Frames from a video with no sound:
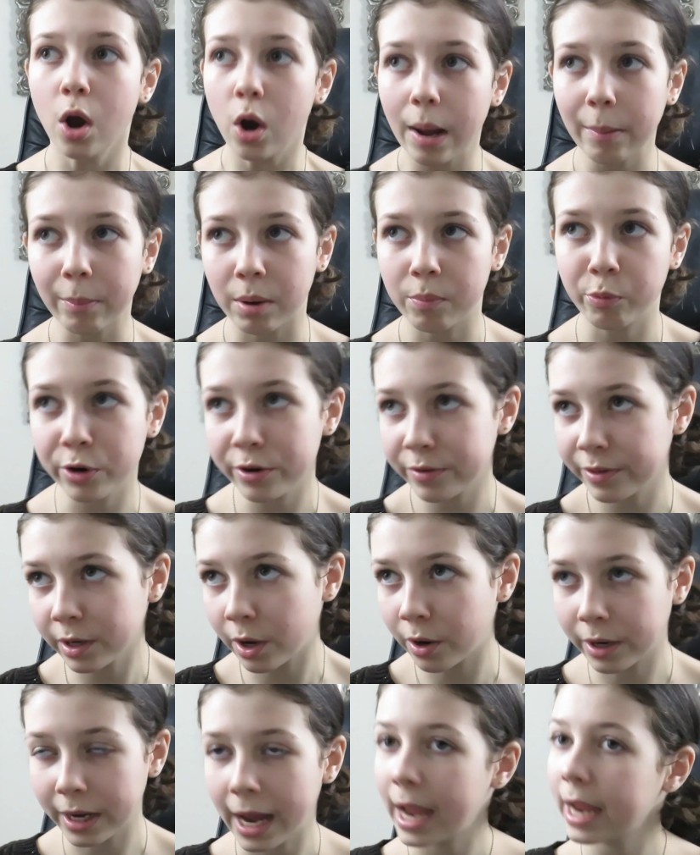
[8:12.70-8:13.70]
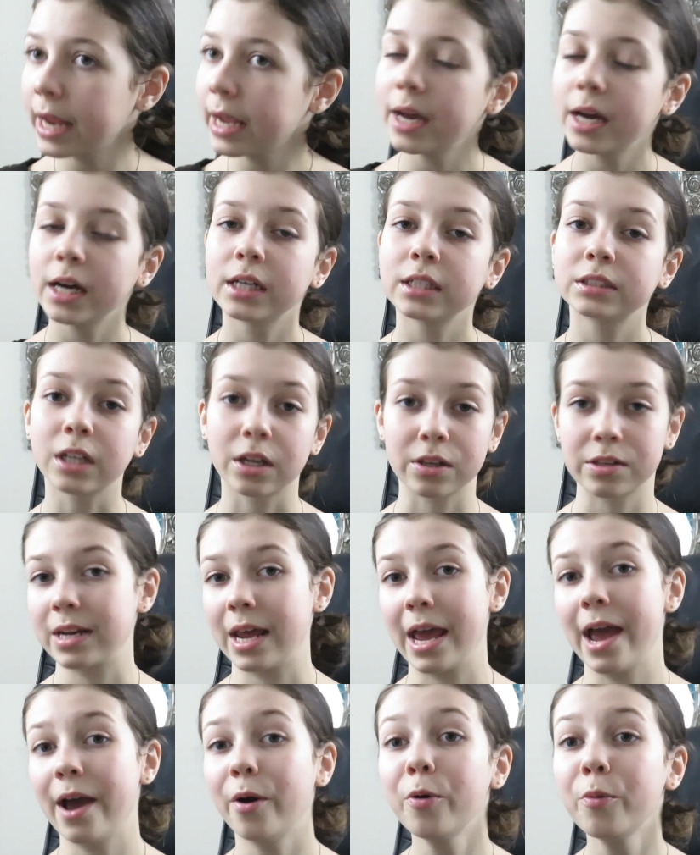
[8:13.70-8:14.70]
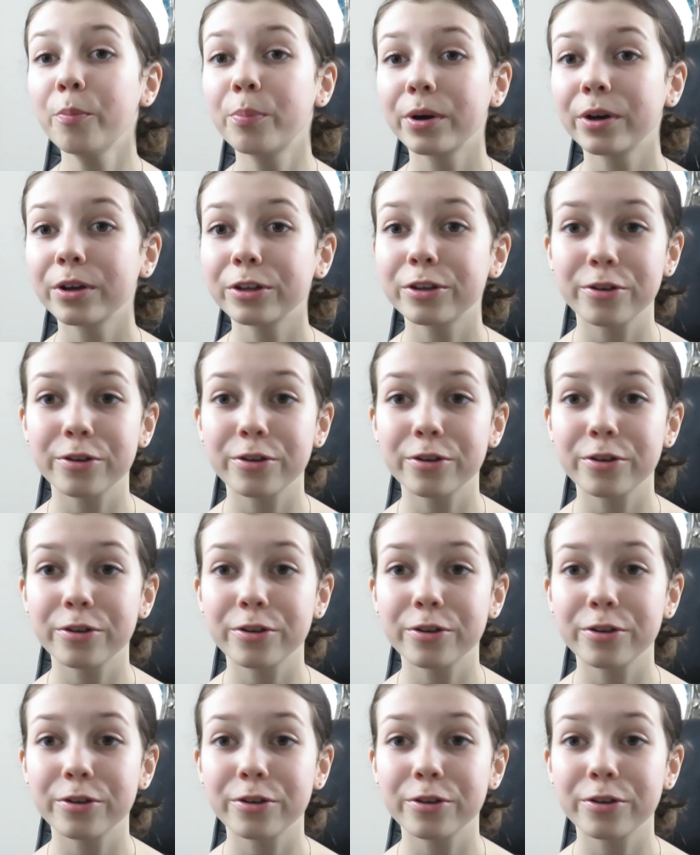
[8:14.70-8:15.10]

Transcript: am I breathing okay, doesn't help.